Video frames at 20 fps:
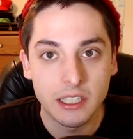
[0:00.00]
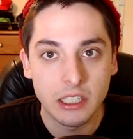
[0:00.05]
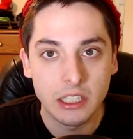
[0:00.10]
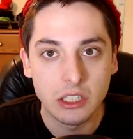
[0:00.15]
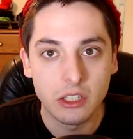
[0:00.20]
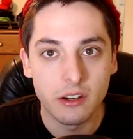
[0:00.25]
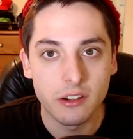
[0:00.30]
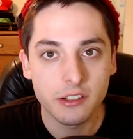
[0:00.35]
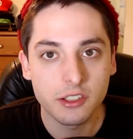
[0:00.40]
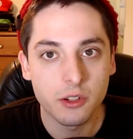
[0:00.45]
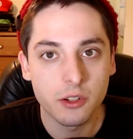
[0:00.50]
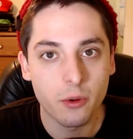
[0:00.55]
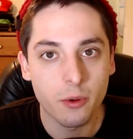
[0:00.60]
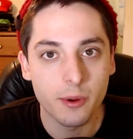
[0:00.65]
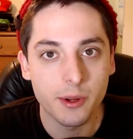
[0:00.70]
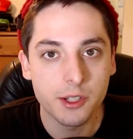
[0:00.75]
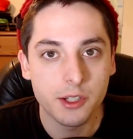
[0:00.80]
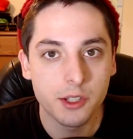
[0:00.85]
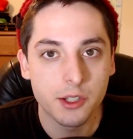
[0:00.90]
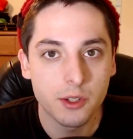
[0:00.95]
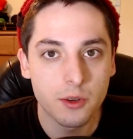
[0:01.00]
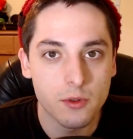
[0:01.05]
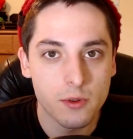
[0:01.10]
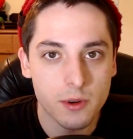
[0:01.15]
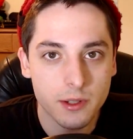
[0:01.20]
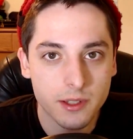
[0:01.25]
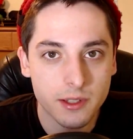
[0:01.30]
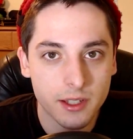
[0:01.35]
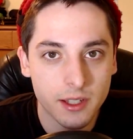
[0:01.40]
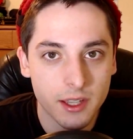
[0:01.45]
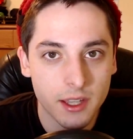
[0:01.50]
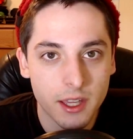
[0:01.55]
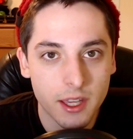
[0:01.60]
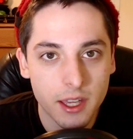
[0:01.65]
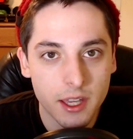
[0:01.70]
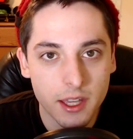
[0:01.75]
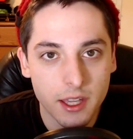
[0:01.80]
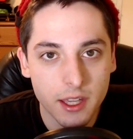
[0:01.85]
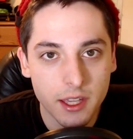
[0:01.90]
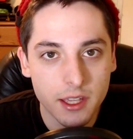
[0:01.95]
Long story short,
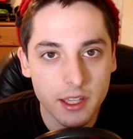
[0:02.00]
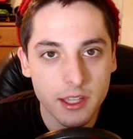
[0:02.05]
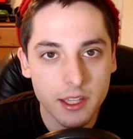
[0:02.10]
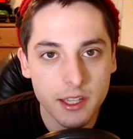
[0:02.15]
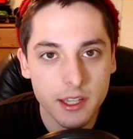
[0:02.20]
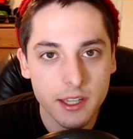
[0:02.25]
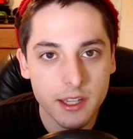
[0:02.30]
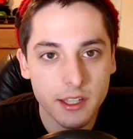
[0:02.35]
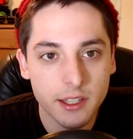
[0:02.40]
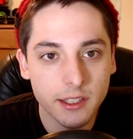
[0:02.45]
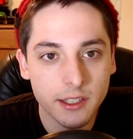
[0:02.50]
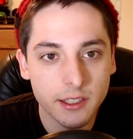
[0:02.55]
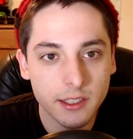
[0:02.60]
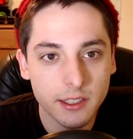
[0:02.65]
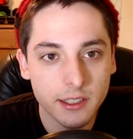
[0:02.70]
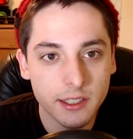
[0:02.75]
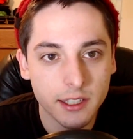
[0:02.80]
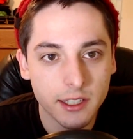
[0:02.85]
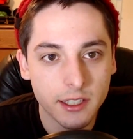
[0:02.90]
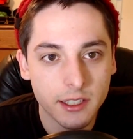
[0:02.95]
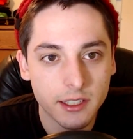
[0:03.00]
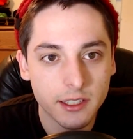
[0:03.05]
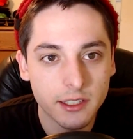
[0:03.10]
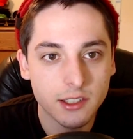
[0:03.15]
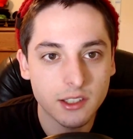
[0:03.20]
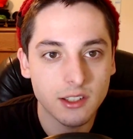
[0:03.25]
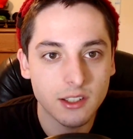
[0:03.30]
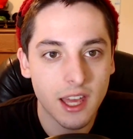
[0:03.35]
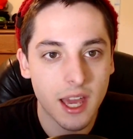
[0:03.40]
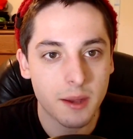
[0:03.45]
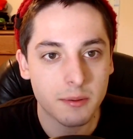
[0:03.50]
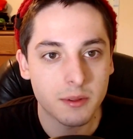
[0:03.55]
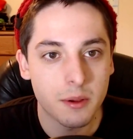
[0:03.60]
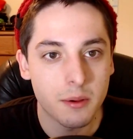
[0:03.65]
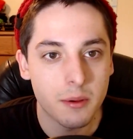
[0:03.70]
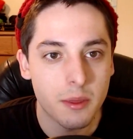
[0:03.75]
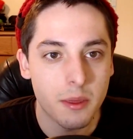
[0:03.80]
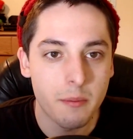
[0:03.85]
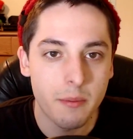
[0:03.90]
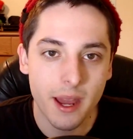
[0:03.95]
he slapped
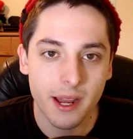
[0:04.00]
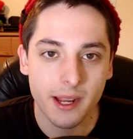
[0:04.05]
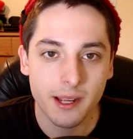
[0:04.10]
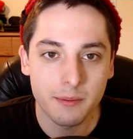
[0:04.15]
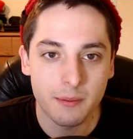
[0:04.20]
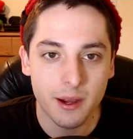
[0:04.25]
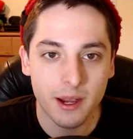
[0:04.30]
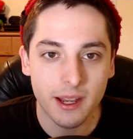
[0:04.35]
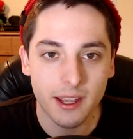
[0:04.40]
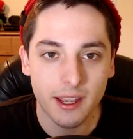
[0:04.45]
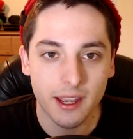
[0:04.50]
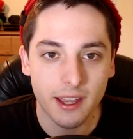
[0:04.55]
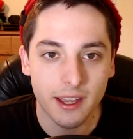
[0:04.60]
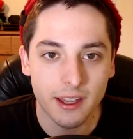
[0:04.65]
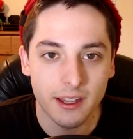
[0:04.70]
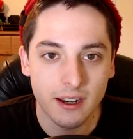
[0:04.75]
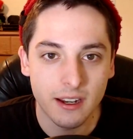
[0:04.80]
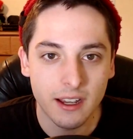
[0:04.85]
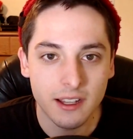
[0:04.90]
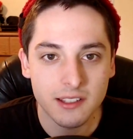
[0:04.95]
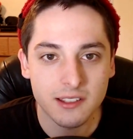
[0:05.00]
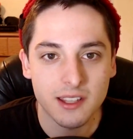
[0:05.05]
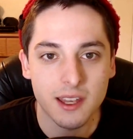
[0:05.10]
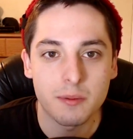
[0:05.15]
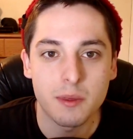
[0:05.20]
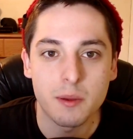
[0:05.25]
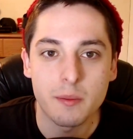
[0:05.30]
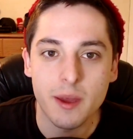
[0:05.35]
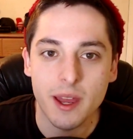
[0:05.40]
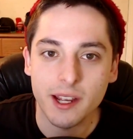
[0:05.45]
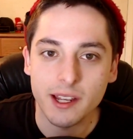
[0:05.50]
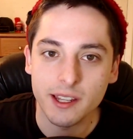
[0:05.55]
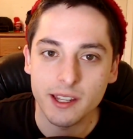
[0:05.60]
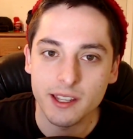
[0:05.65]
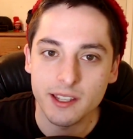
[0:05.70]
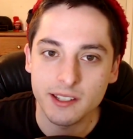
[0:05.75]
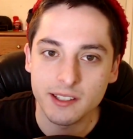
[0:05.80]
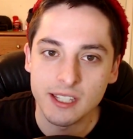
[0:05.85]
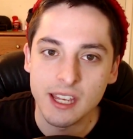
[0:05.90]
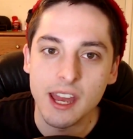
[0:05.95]
the back of my head, I slapped the back of
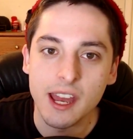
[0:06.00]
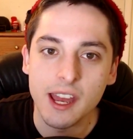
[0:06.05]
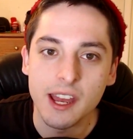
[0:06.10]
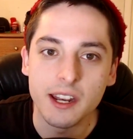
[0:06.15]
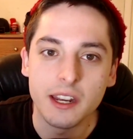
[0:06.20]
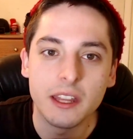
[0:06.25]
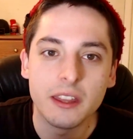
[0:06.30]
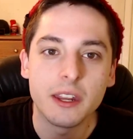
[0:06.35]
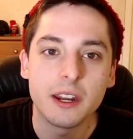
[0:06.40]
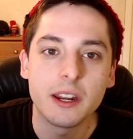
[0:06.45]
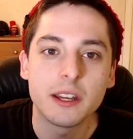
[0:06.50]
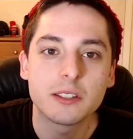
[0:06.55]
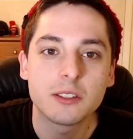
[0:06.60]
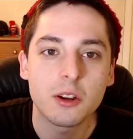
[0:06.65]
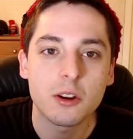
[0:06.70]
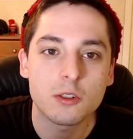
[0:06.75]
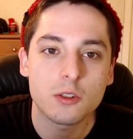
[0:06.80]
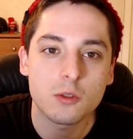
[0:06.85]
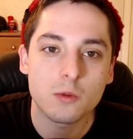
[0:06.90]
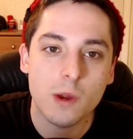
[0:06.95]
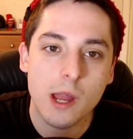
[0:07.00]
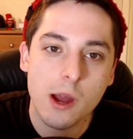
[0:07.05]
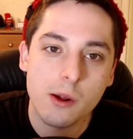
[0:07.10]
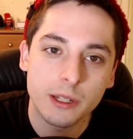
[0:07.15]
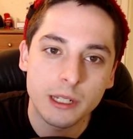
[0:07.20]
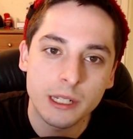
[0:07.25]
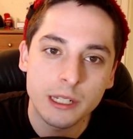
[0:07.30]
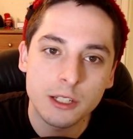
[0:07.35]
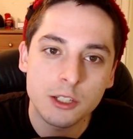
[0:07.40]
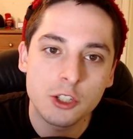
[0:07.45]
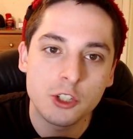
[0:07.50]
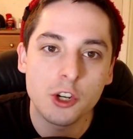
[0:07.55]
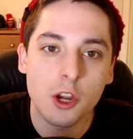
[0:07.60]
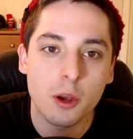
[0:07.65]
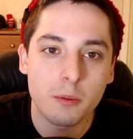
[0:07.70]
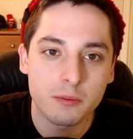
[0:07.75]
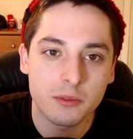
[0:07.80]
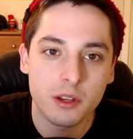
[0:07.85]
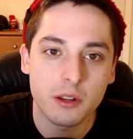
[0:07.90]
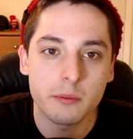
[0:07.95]
his head, and then I turned around and he
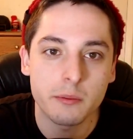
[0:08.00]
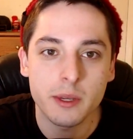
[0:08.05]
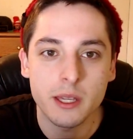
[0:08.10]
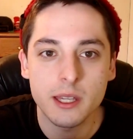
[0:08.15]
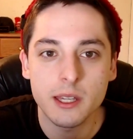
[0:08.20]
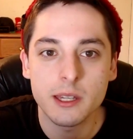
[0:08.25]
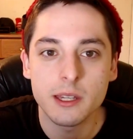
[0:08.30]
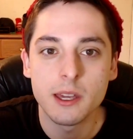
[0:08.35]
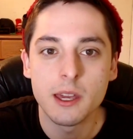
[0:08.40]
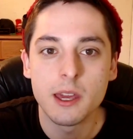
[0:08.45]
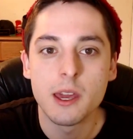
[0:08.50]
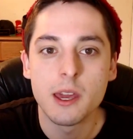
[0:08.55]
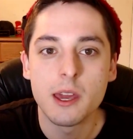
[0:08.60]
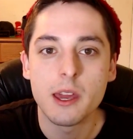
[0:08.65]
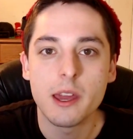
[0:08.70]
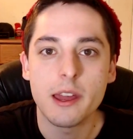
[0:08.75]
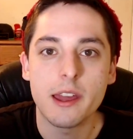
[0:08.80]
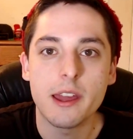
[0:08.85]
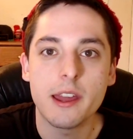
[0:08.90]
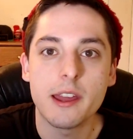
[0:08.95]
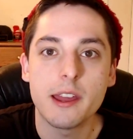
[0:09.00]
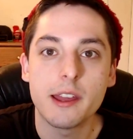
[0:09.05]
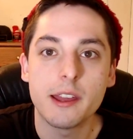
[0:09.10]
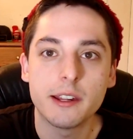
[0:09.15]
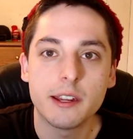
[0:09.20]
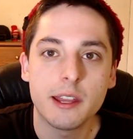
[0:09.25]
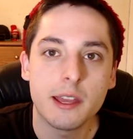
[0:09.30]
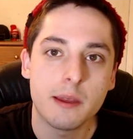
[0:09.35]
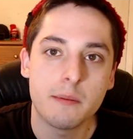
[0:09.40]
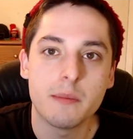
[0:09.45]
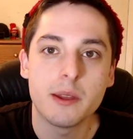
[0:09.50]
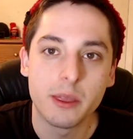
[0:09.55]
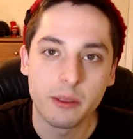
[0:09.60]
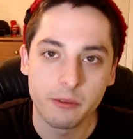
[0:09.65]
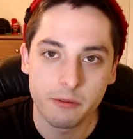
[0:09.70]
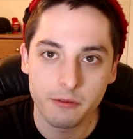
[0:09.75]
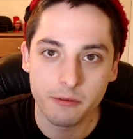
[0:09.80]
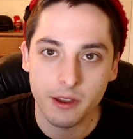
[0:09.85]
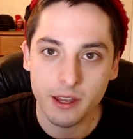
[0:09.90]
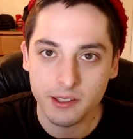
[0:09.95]
jumped on me and hit me in the
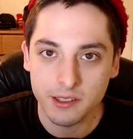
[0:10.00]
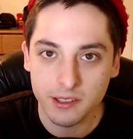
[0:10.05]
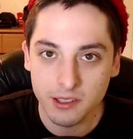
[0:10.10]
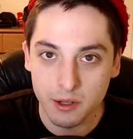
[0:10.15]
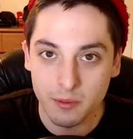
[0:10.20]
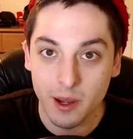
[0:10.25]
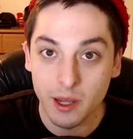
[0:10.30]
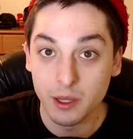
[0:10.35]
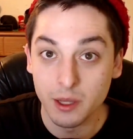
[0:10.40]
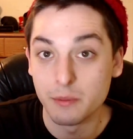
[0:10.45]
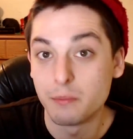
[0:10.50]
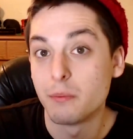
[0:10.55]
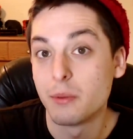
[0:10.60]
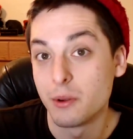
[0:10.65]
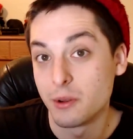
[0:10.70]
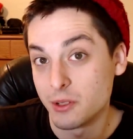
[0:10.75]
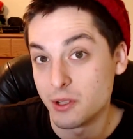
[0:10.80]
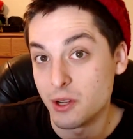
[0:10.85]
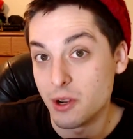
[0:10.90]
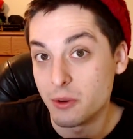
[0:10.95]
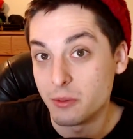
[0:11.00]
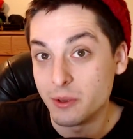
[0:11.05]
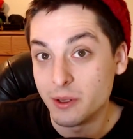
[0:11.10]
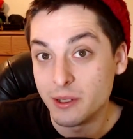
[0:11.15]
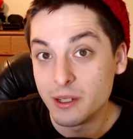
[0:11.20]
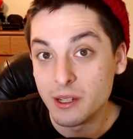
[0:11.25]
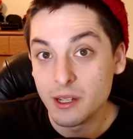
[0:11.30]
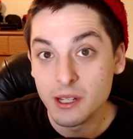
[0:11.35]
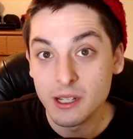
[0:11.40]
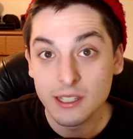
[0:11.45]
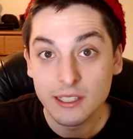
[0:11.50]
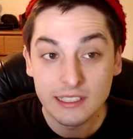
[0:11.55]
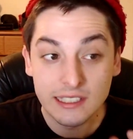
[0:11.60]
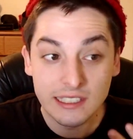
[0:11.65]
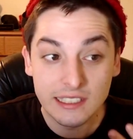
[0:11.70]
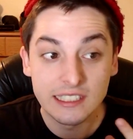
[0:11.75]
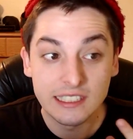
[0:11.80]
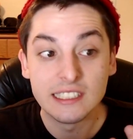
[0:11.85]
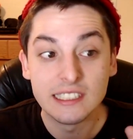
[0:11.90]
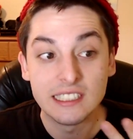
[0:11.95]
face until my lip burst open.
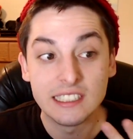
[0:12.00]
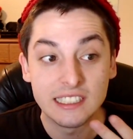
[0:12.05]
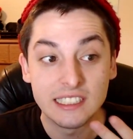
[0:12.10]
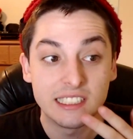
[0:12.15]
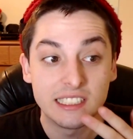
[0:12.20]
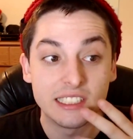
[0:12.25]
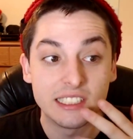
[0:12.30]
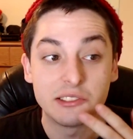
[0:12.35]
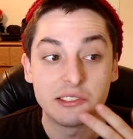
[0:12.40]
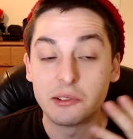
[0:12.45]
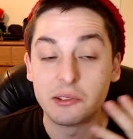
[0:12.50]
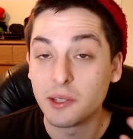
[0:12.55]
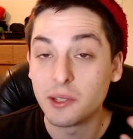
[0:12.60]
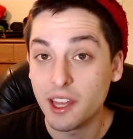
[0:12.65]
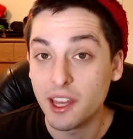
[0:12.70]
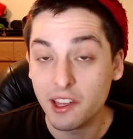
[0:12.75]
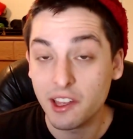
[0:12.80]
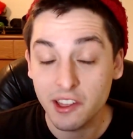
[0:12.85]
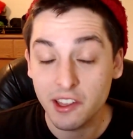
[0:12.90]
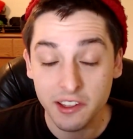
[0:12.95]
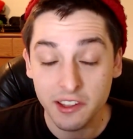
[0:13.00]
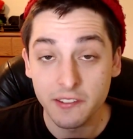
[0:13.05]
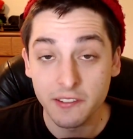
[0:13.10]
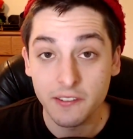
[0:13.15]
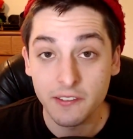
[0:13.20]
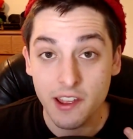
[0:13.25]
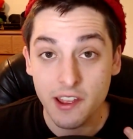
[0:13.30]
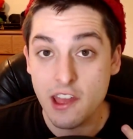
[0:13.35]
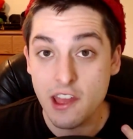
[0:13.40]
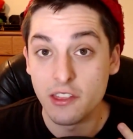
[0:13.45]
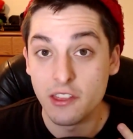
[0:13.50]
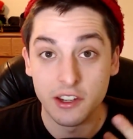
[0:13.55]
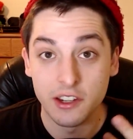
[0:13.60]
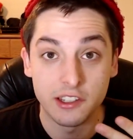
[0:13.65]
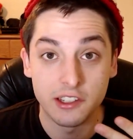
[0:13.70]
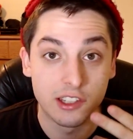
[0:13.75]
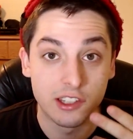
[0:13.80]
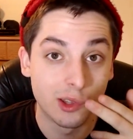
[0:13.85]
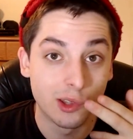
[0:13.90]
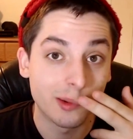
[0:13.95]
So yeah, and then
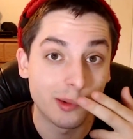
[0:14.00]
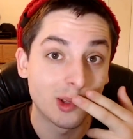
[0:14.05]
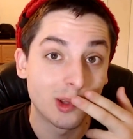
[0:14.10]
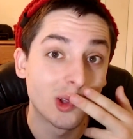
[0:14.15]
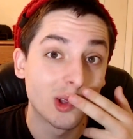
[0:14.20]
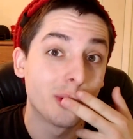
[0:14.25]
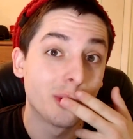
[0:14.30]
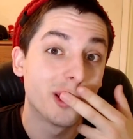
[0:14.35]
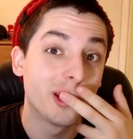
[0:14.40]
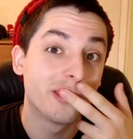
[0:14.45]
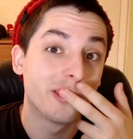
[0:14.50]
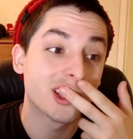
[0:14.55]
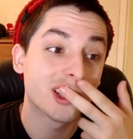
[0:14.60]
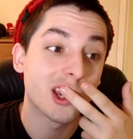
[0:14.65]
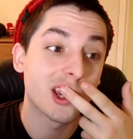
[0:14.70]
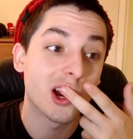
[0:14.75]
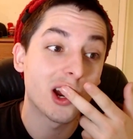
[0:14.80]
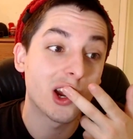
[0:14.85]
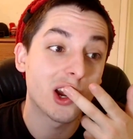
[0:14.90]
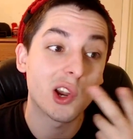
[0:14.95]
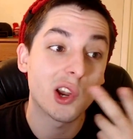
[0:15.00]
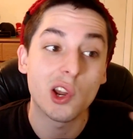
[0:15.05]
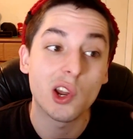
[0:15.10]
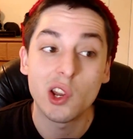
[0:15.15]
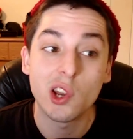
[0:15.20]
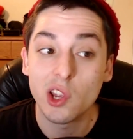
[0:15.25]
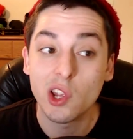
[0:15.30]
it left a little bit of a scar.